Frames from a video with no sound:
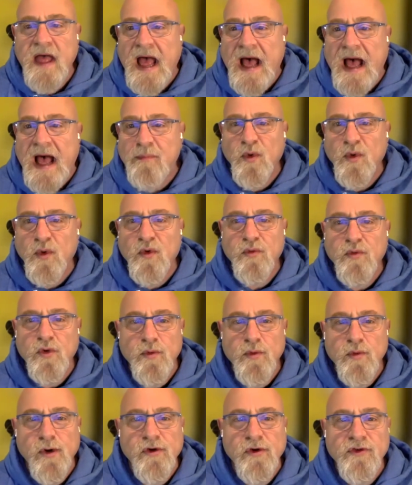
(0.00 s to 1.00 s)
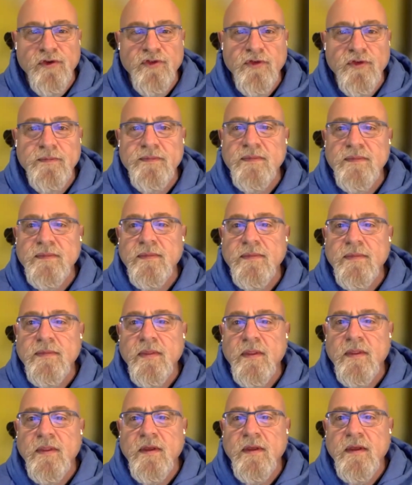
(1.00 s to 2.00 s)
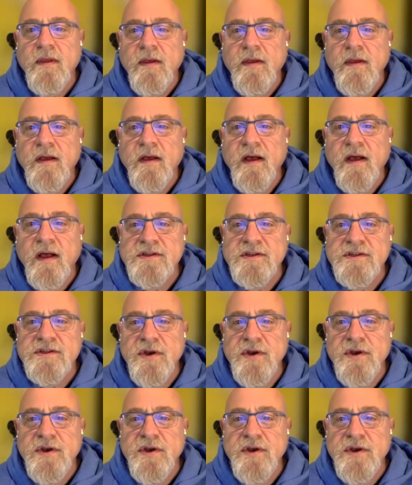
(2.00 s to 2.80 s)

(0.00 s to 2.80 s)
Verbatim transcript: Apple rumors. Uh, again, uh, so